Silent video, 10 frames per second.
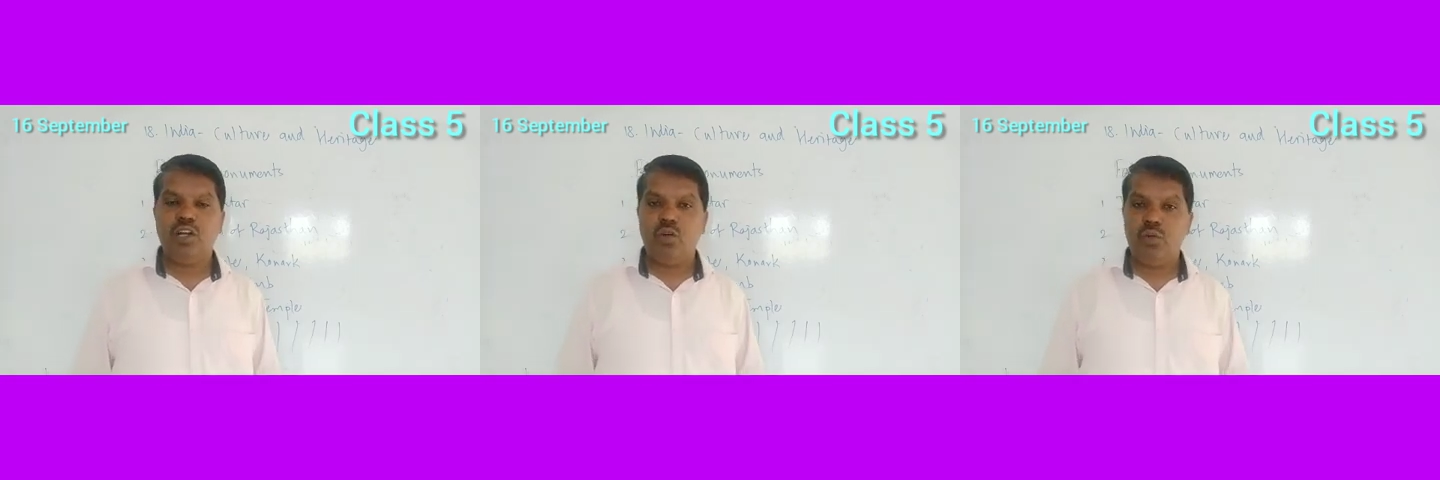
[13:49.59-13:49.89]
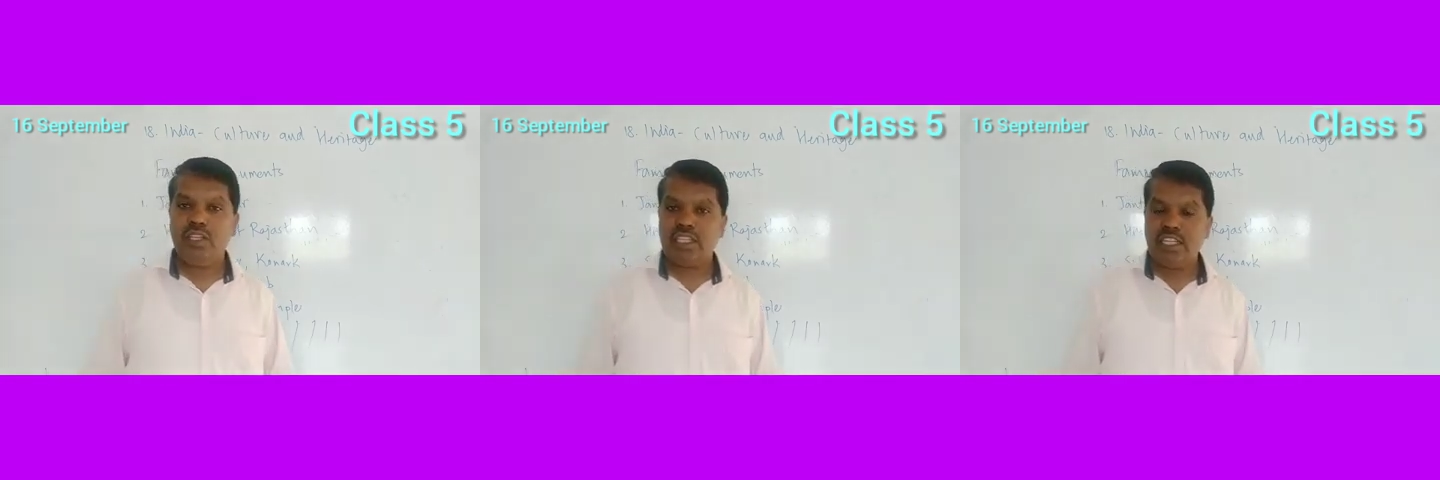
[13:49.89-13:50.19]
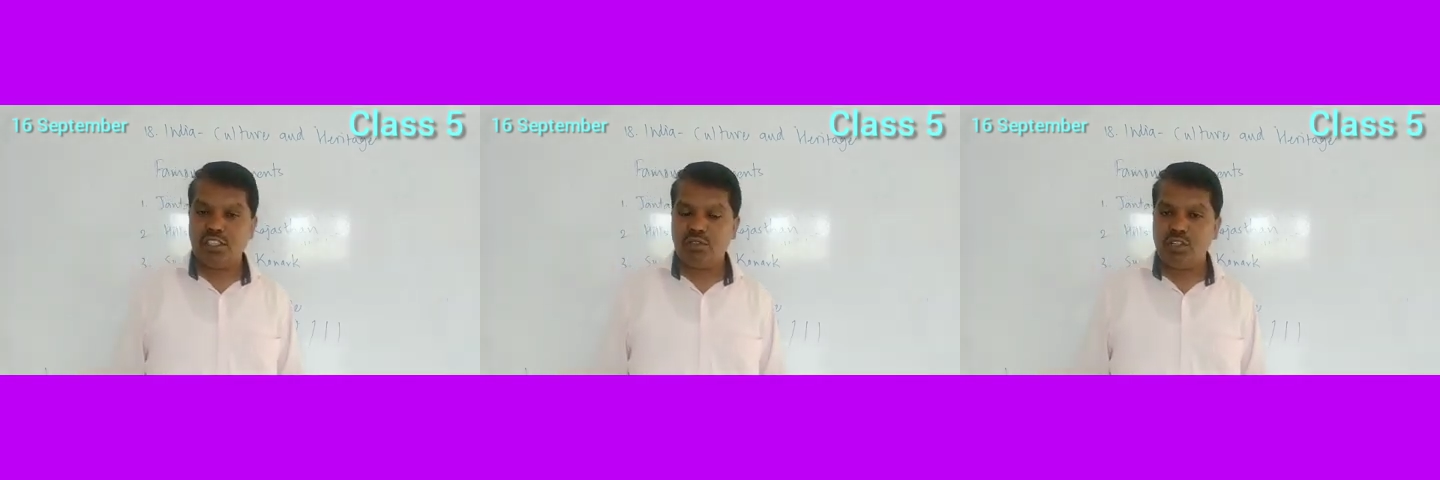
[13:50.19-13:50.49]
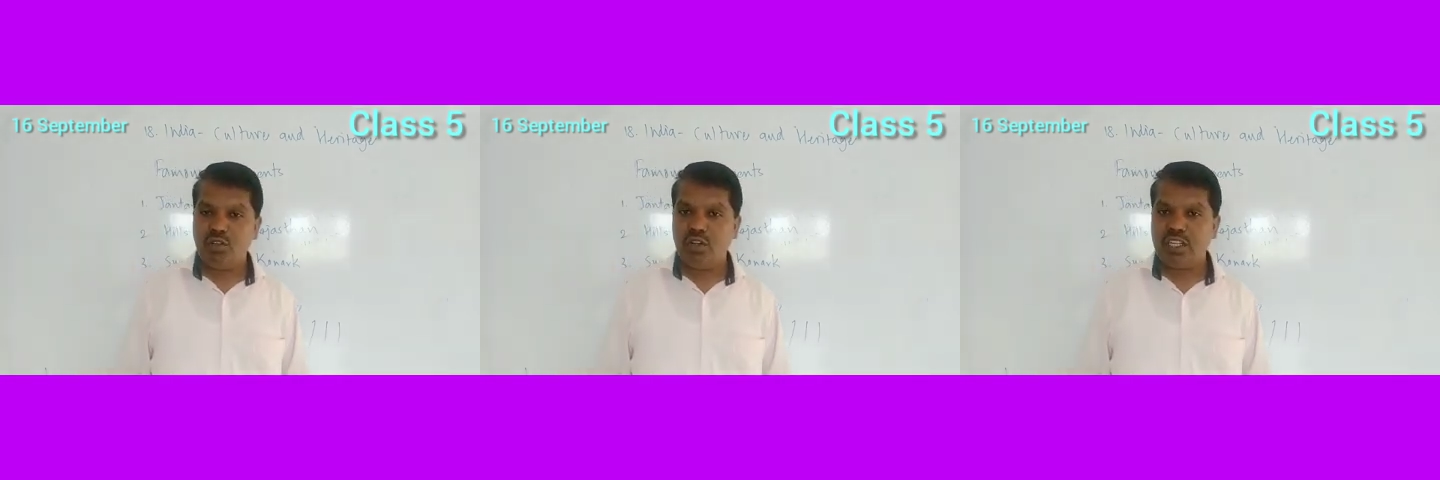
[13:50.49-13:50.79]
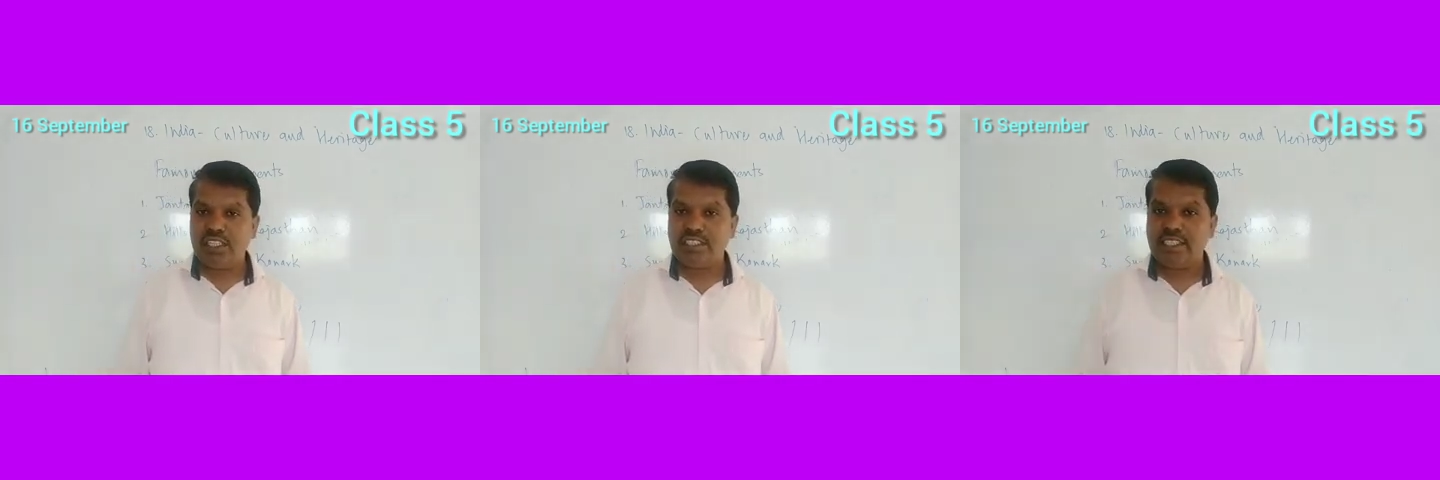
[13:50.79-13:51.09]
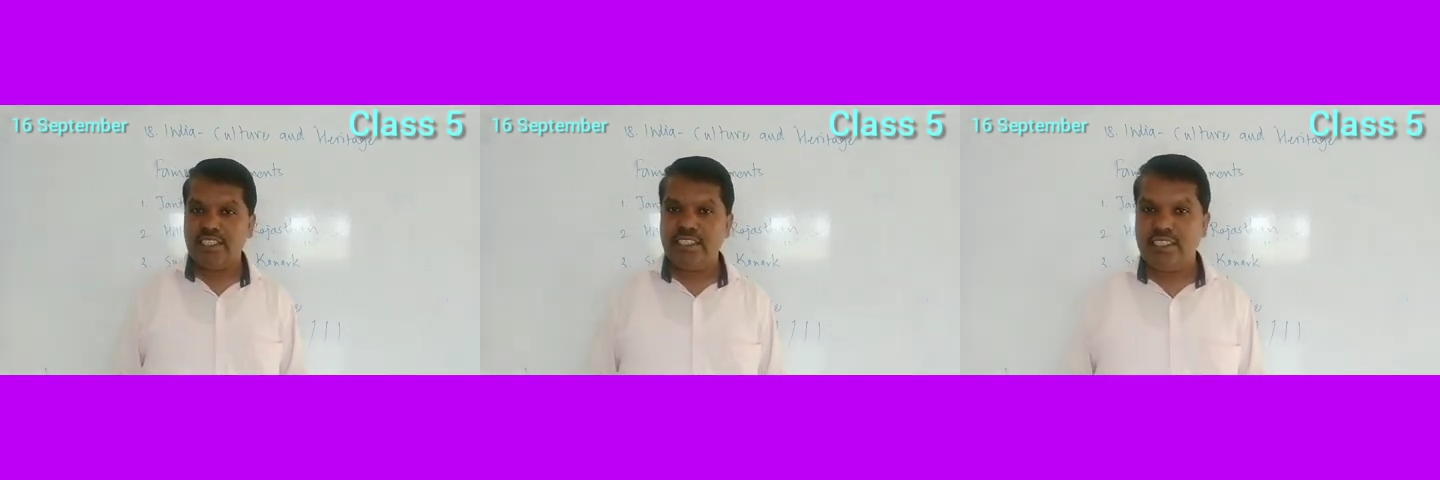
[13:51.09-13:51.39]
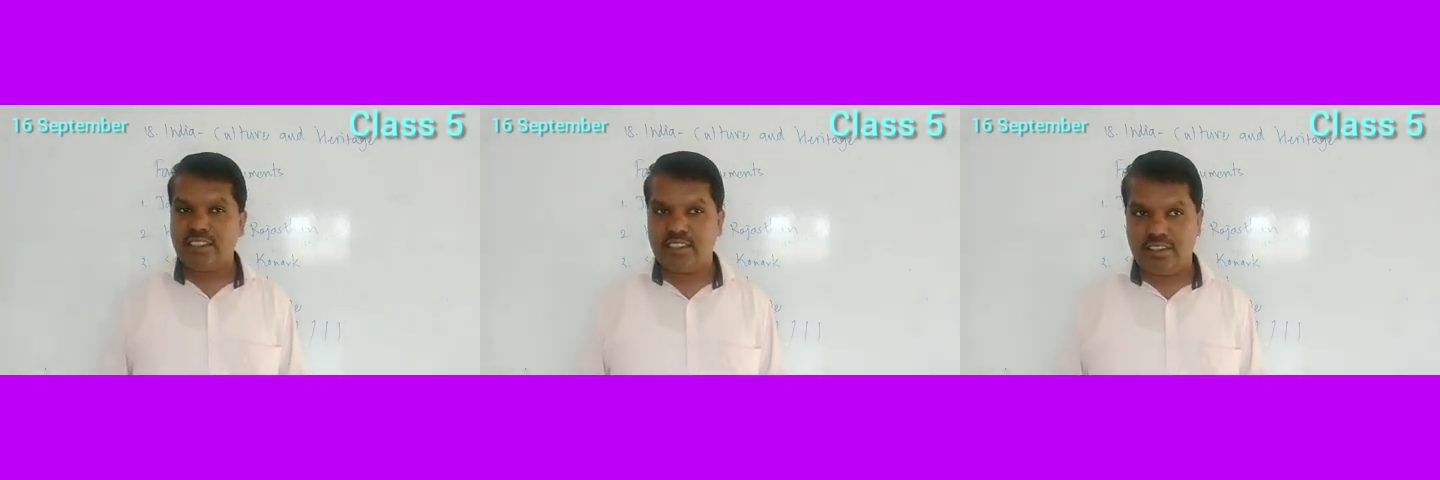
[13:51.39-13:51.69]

When the kings were going inside it,